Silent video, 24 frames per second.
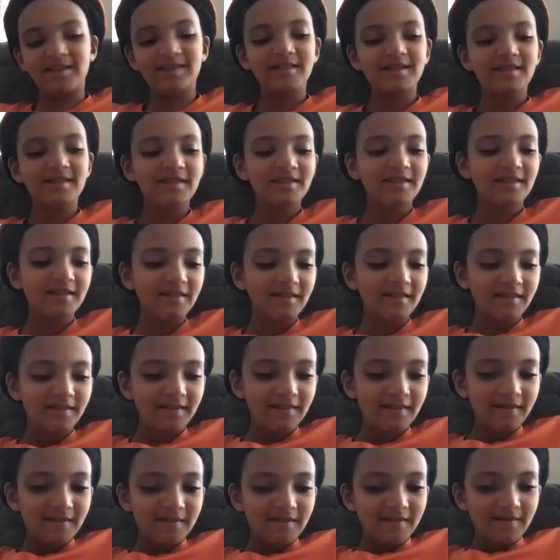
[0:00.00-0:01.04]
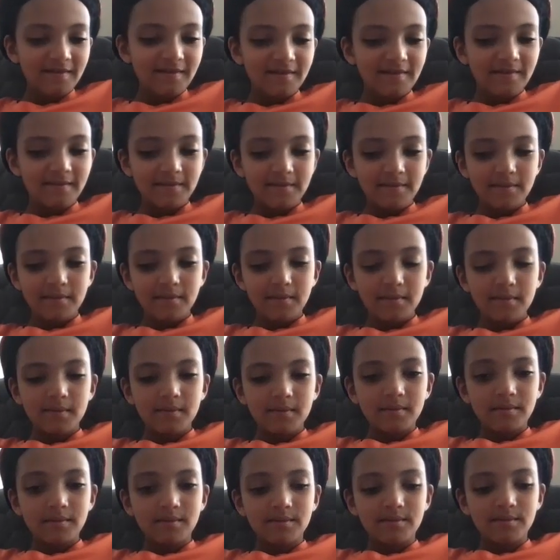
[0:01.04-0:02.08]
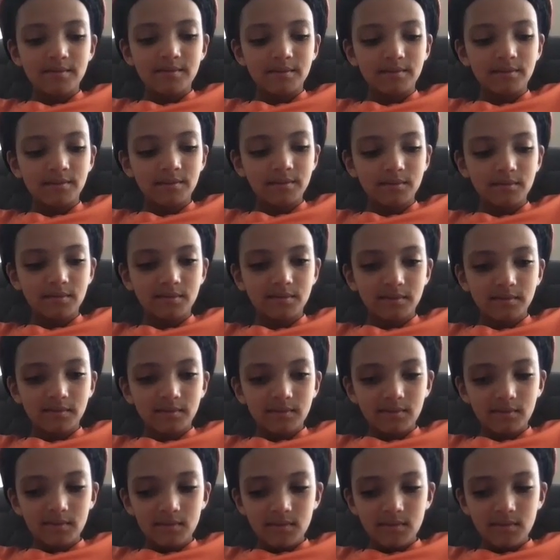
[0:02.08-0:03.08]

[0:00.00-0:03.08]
This person isn't speaking.